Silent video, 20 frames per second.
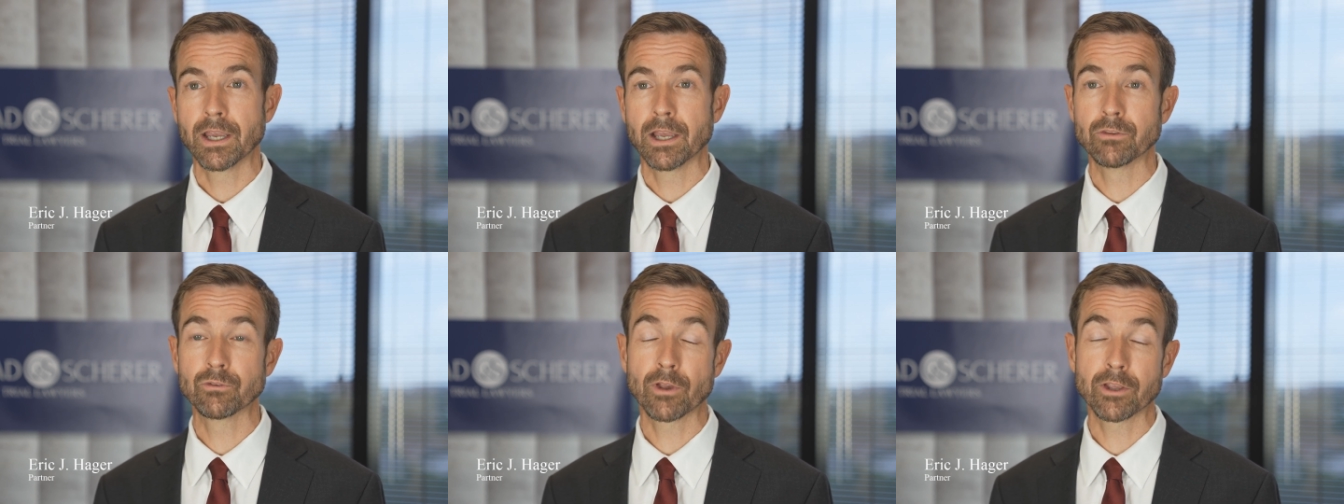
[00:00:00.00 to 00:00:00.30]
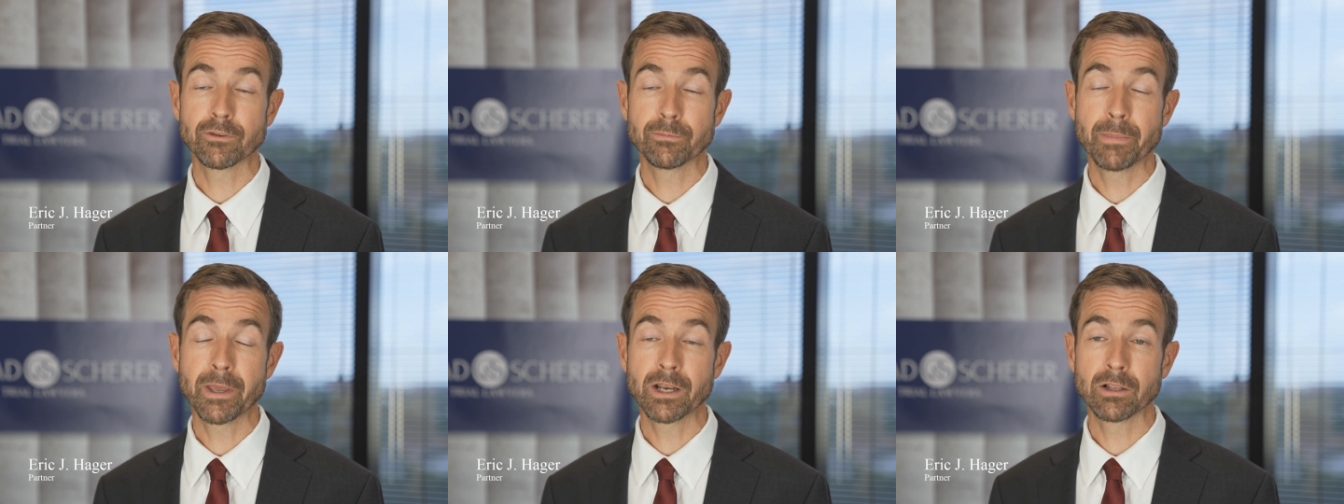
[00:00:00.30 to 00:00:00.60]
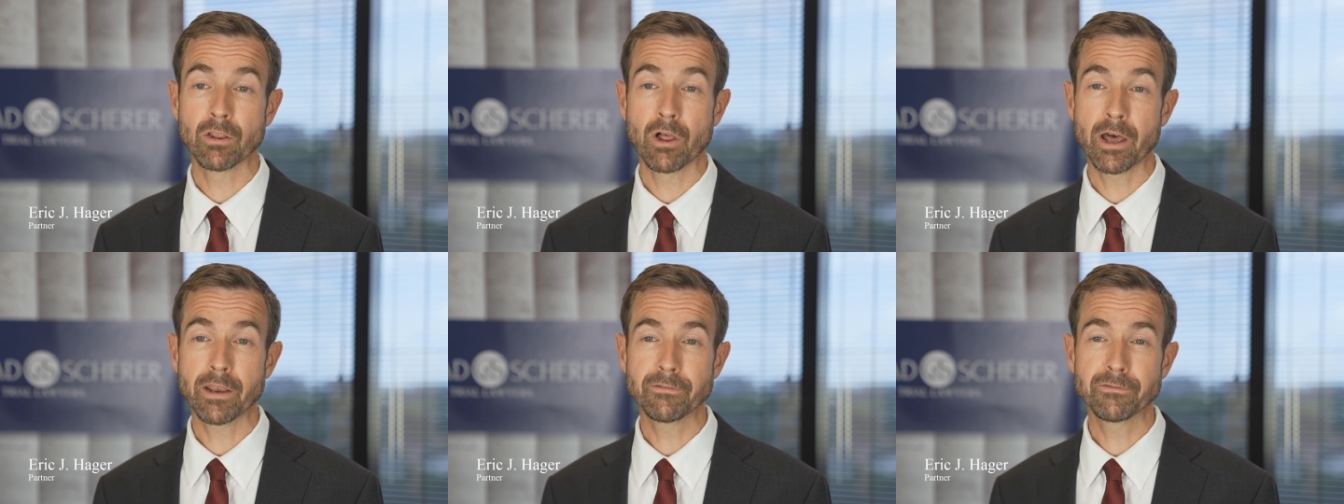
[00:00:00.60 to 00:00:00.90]
And so I spent
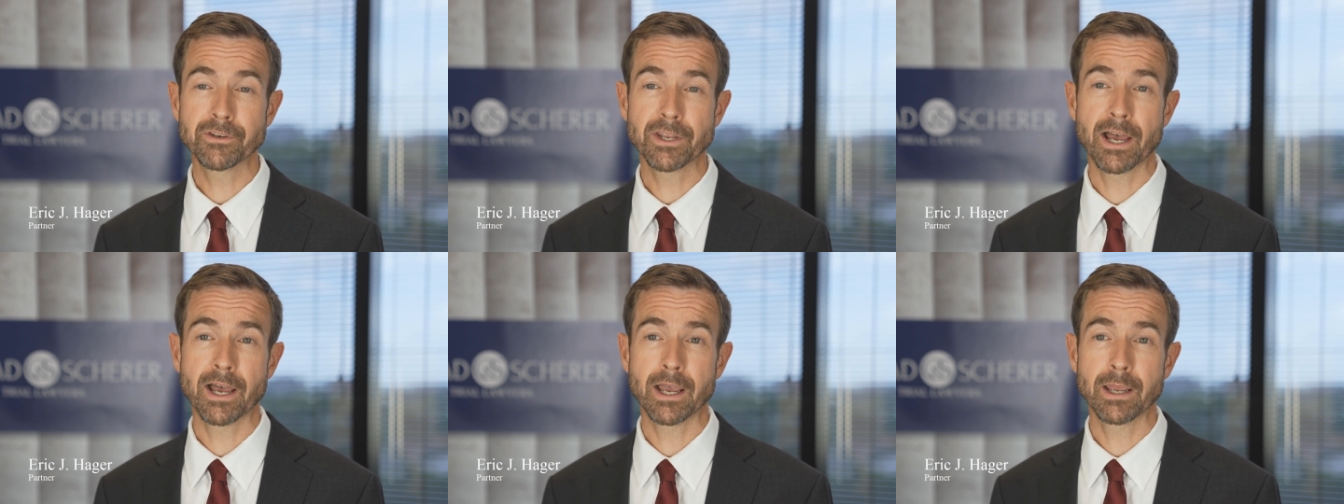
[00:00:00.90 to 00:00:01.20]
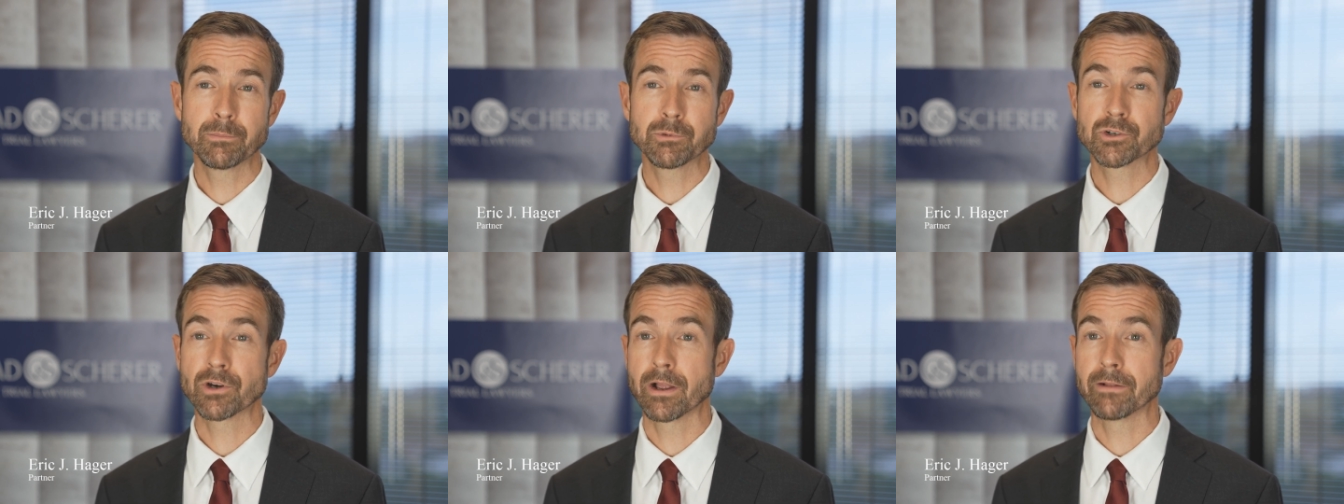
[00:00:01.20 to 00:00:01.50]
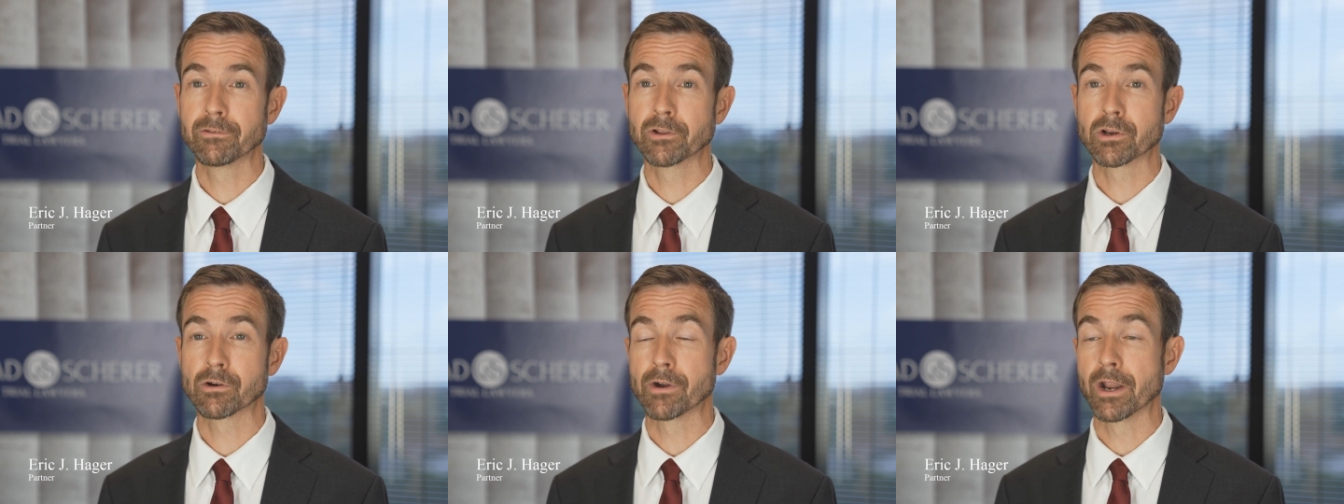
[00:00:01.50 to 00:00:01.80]
a lot of time
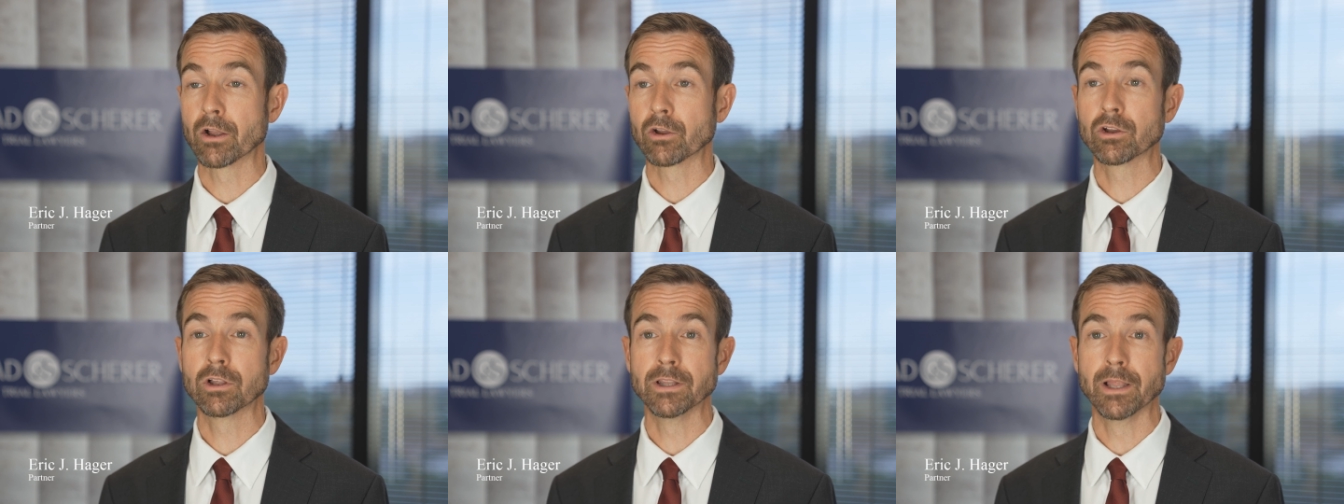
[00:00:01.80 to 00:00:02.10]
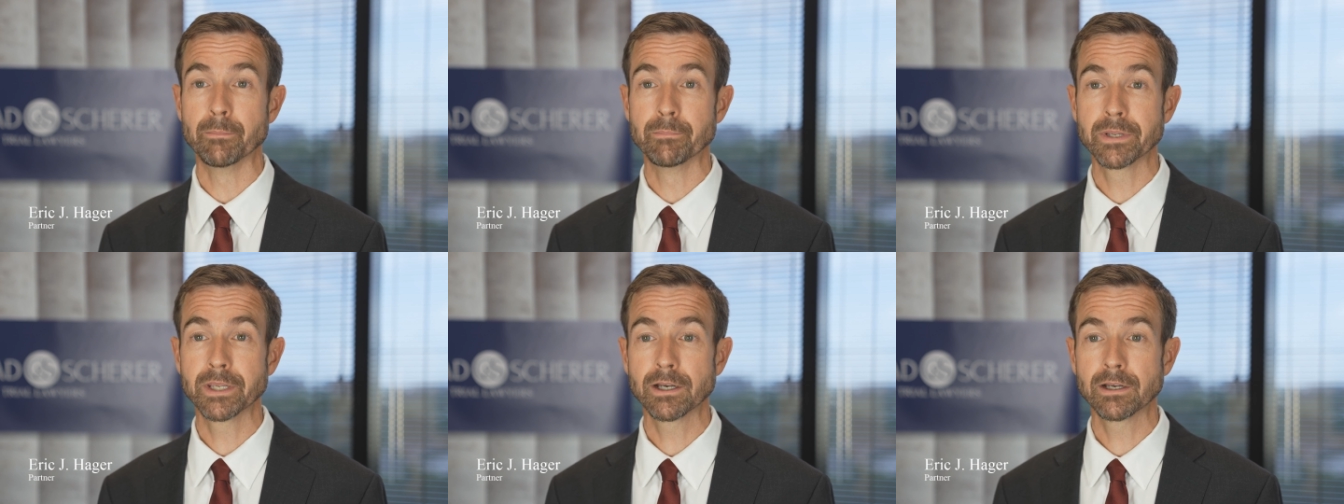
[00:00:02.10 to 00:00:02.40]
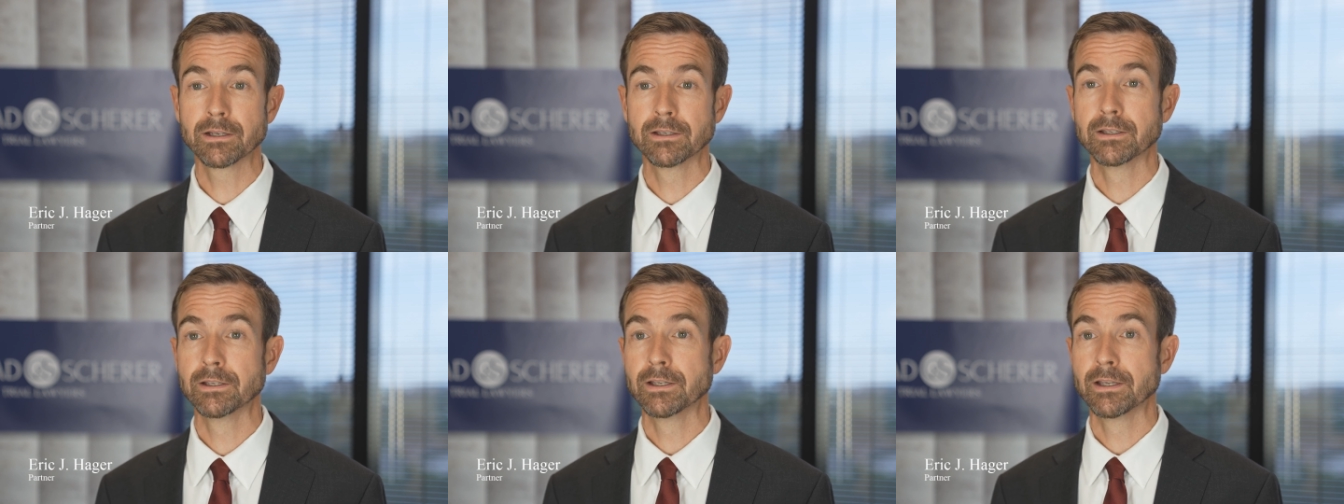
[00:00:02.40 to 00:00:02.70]
traveling around Colombia,